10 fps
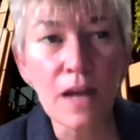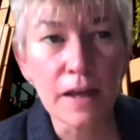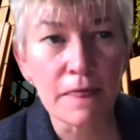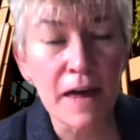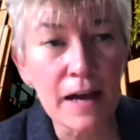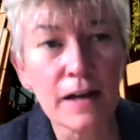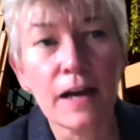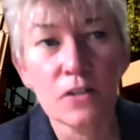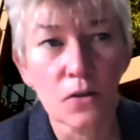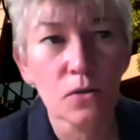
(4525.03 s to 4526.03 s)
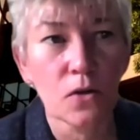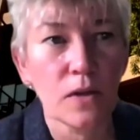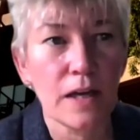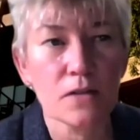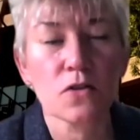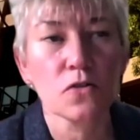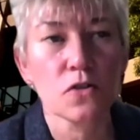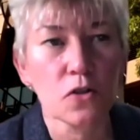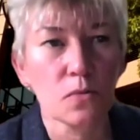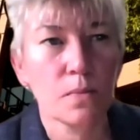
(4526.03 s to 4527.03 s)
and that I don't know the answer
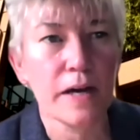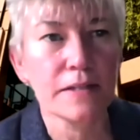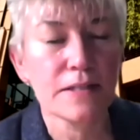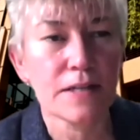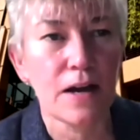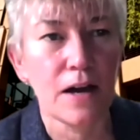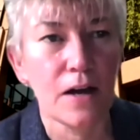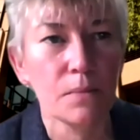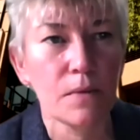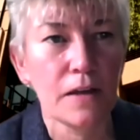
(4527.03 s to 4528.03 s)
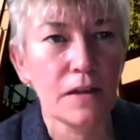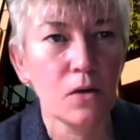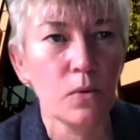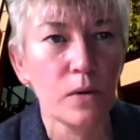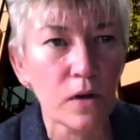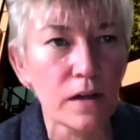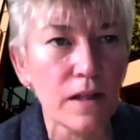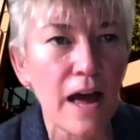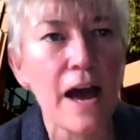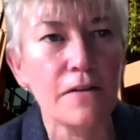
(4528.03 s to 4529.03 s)
to, but um, I think we
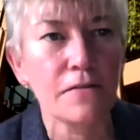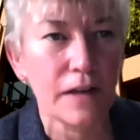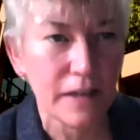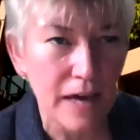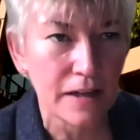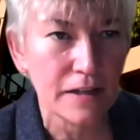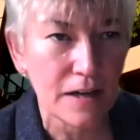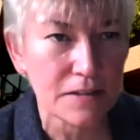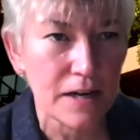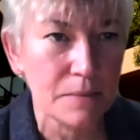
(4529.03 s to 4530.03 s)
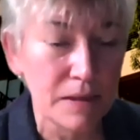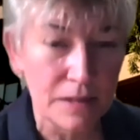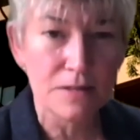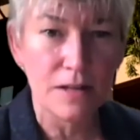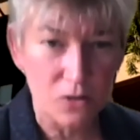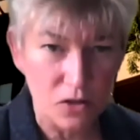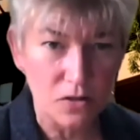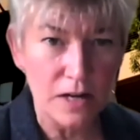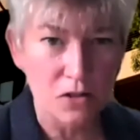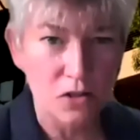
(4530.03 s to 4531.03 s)
will have again a diabetes lecture
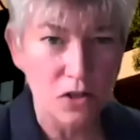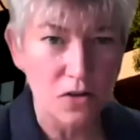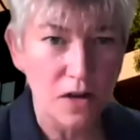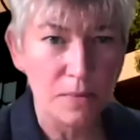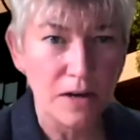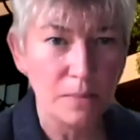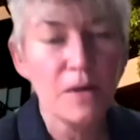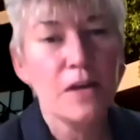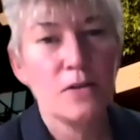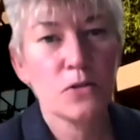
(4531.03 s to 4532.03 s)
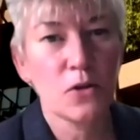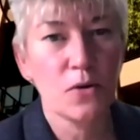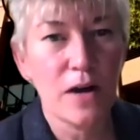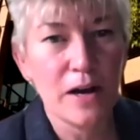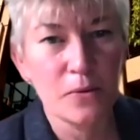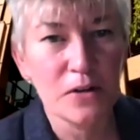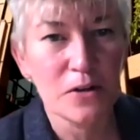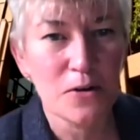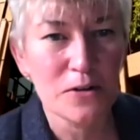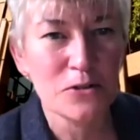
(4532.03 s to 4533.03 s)
next year coming up. So I would
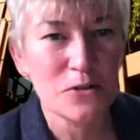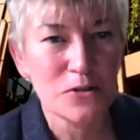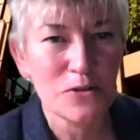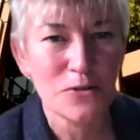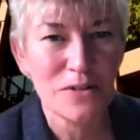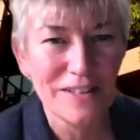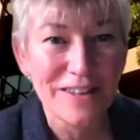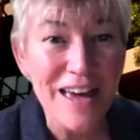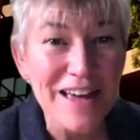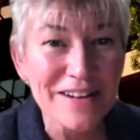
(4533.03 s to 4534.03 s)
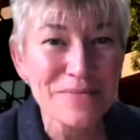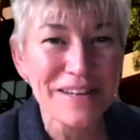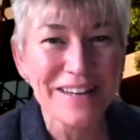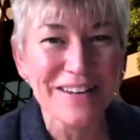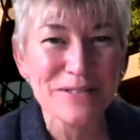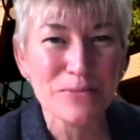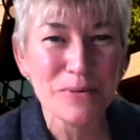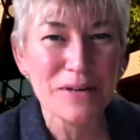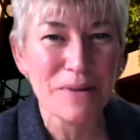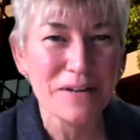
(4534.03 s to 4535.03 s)
encourage you to tune in then because
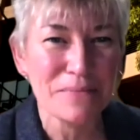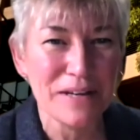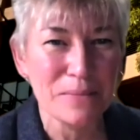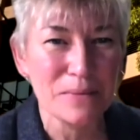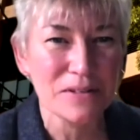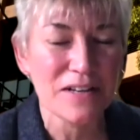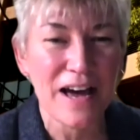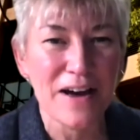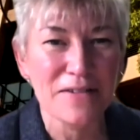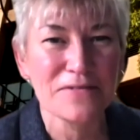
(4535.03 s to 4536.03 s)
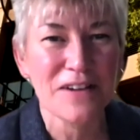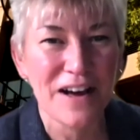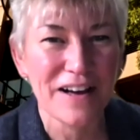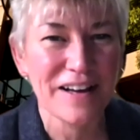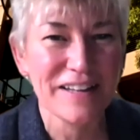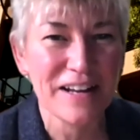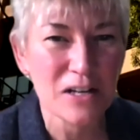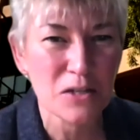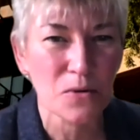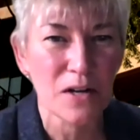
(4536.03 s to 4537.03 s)
we might be able to have uh, an
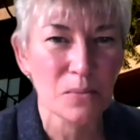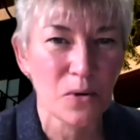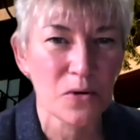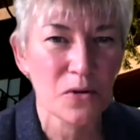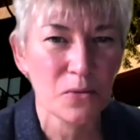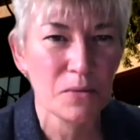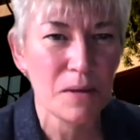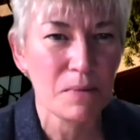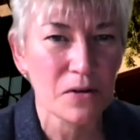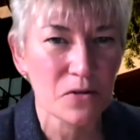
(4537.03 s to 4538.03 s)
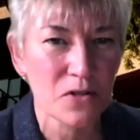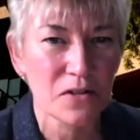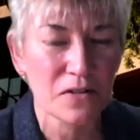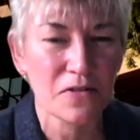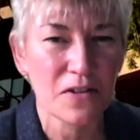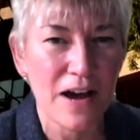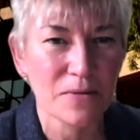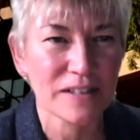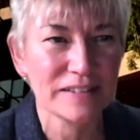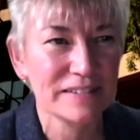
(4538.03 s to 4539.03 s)
expert on board who would be better suited for that
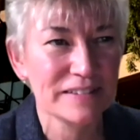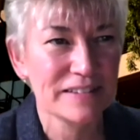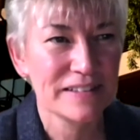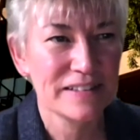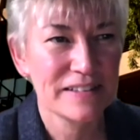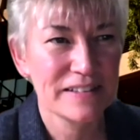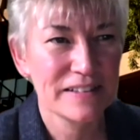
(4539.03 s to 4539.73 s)
one. For sure.